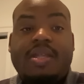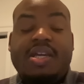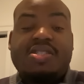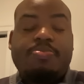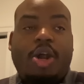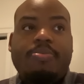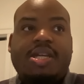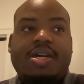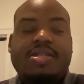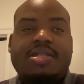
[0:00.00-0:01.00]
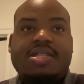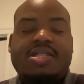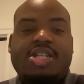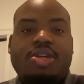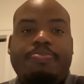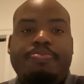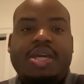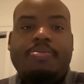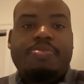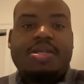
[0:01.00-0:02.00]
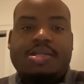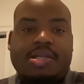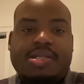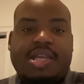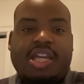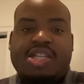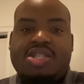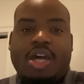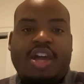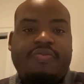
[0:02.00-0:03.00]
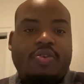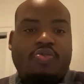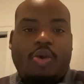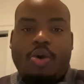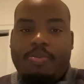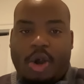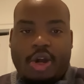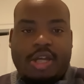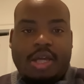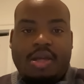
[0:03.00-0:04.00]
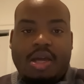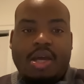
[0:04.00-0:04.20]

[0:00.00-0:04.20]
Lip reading: It's smart because it's such a big business. Like, it's an ever-growing market.